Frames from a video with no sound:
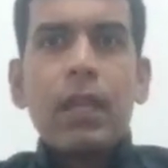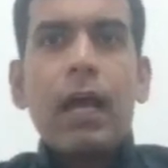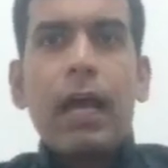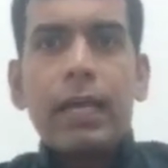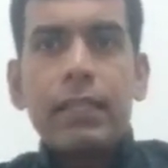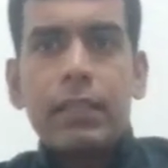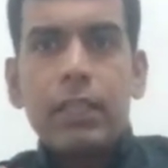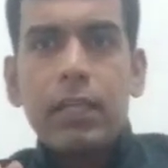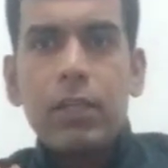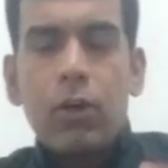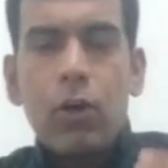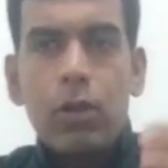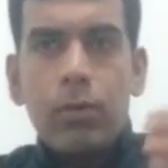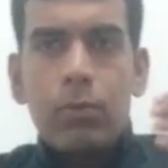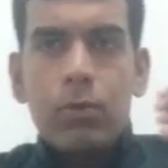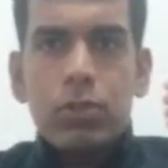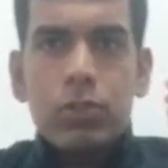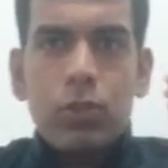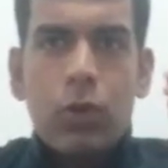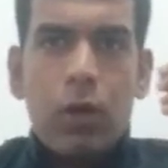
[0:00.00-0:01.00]
I think
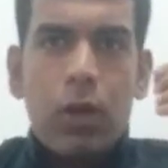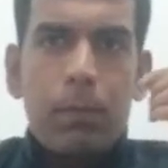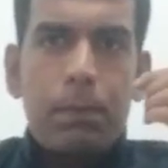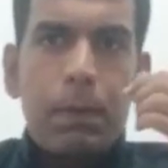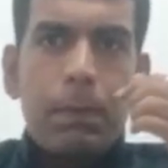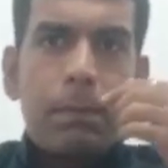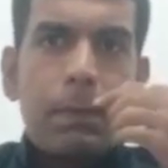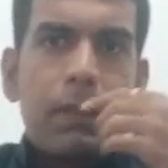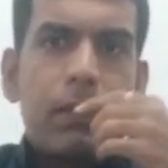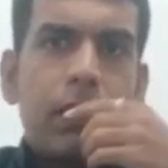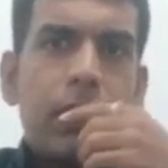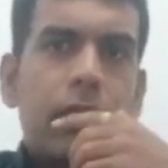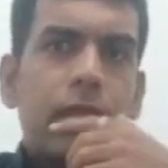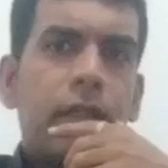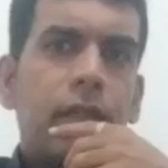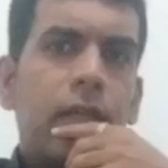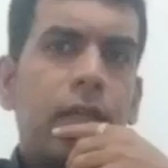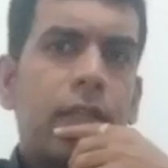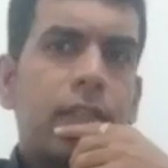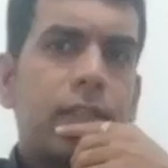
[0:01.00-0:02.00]
almost all people
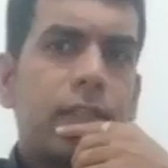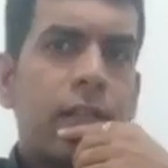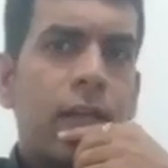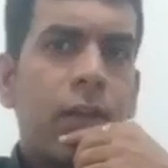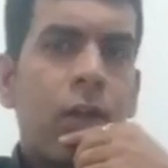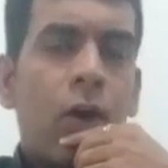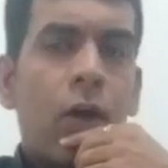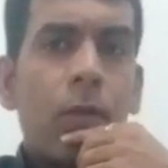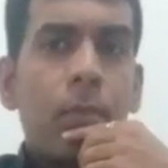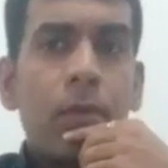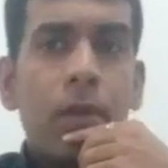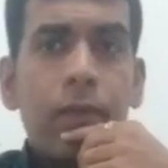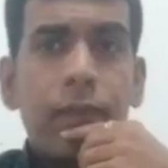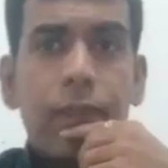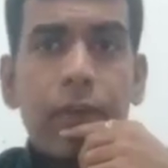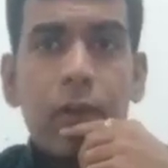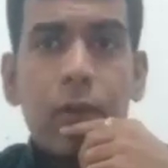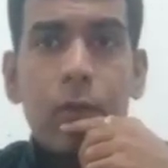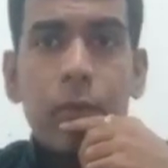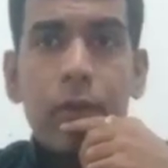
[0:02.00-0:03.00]
thinking it's a normal
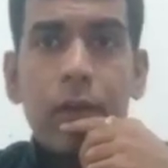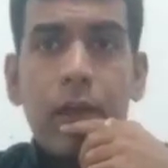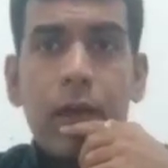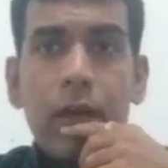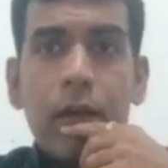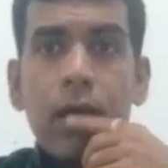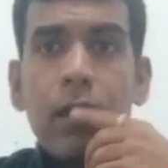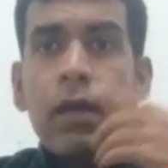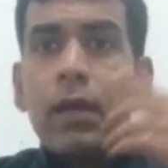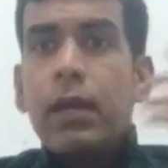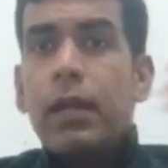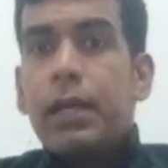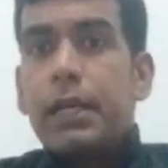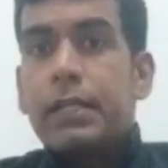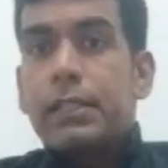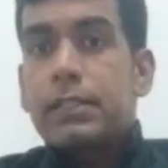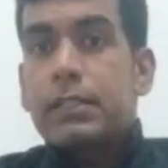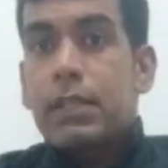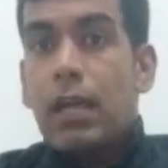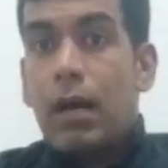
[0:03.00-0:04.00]
phenomena.
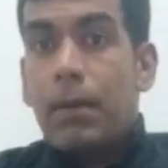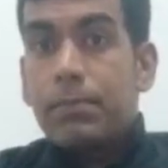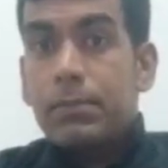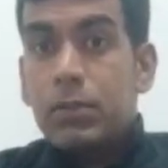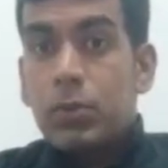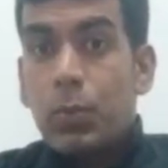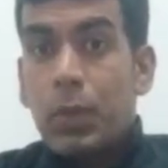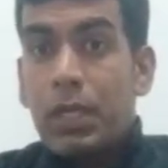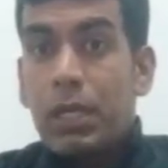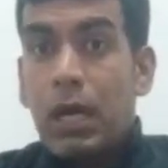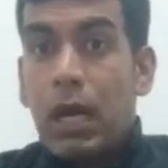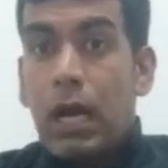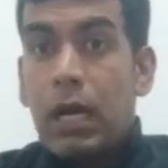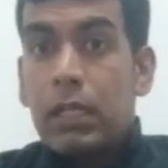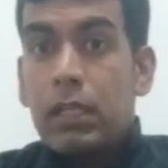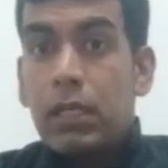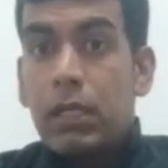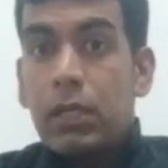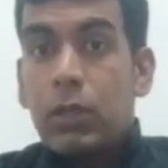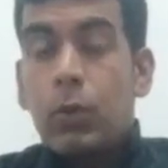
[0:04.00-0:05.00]
It comes when
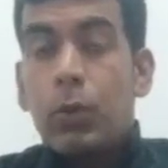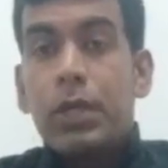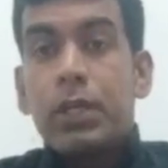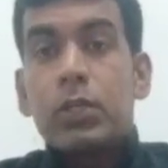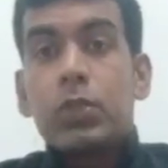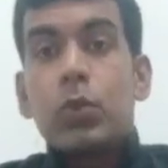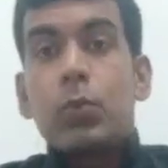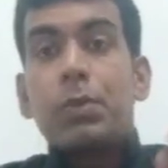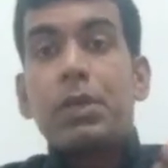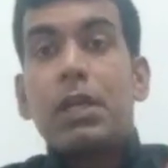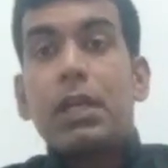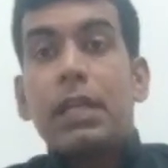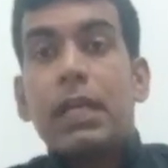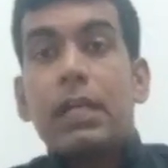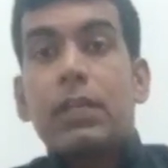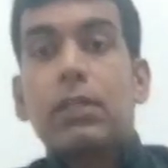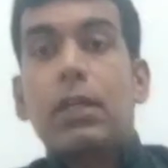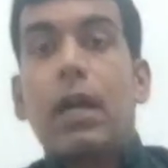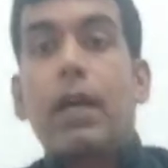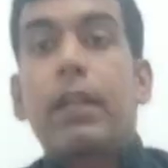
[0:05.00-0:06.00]
other going to be
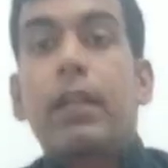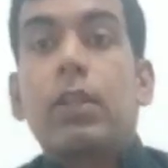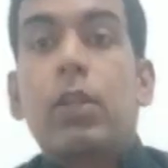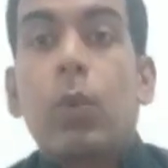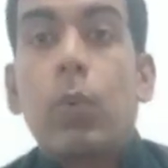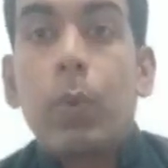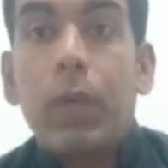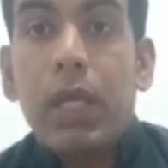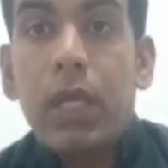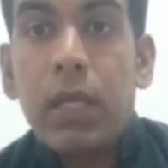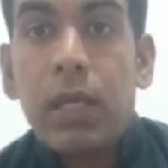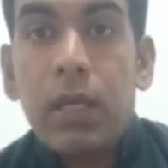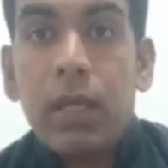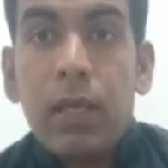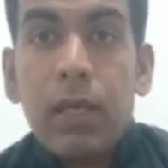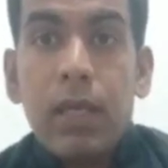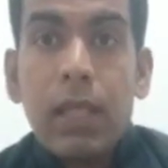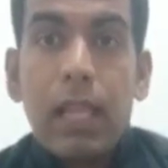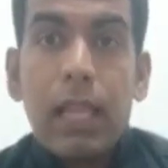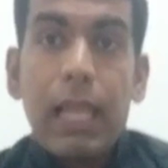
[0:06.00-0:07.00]
react another way.
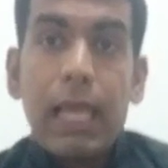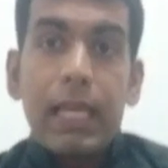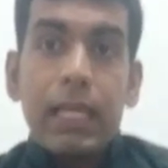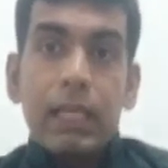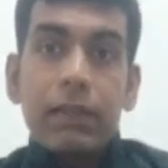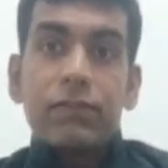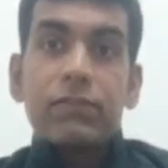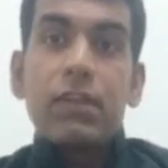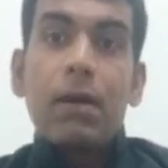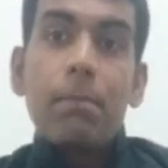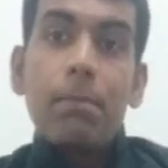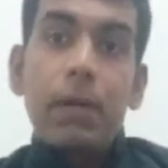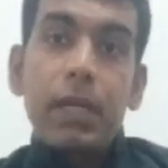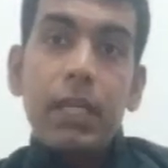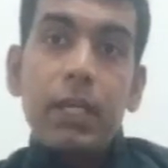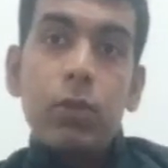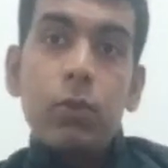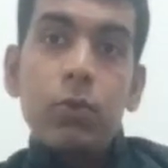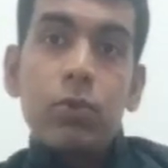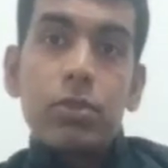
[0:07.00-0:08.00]
Like if
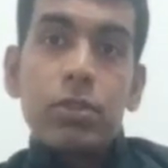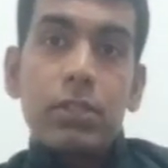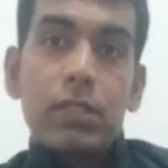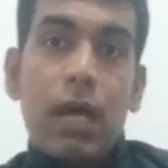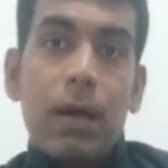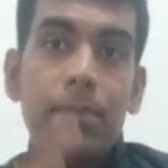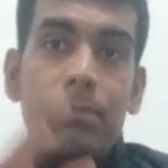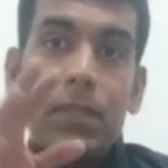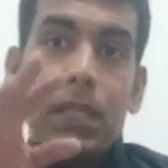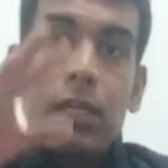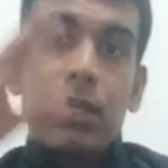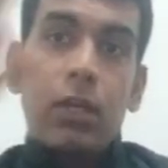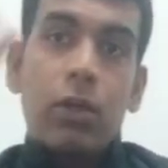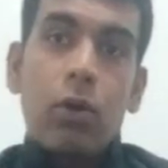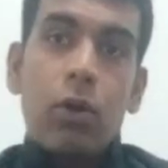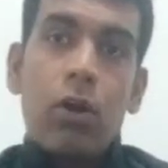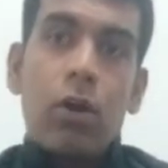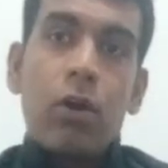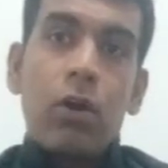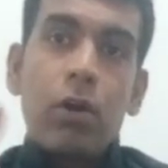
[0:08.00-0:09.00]
somebody does something
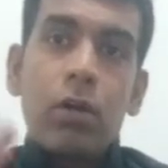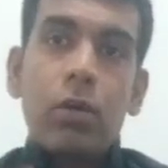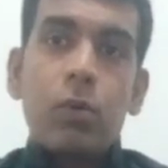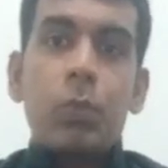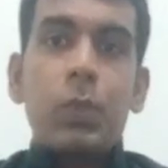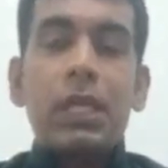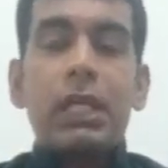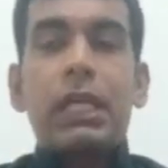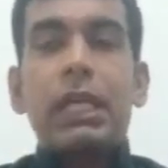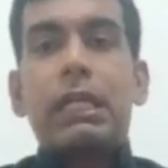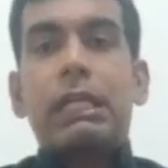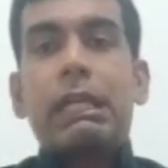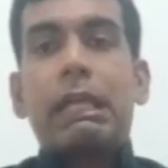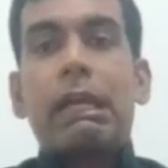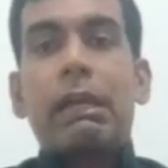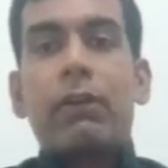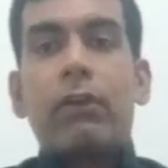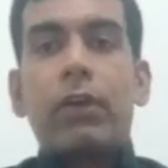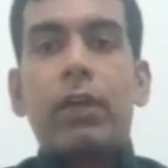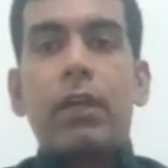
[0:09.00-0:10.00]
wrong, we get
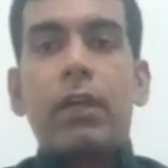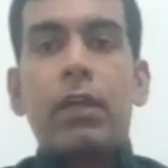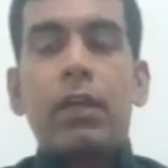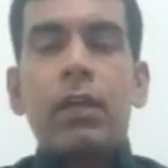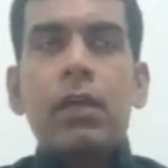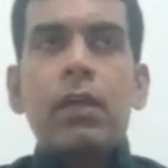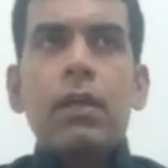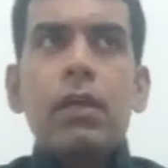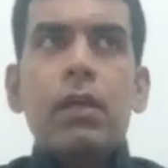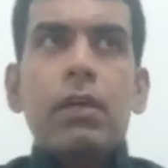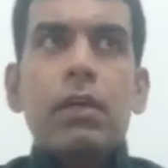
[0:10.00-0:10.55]
angry.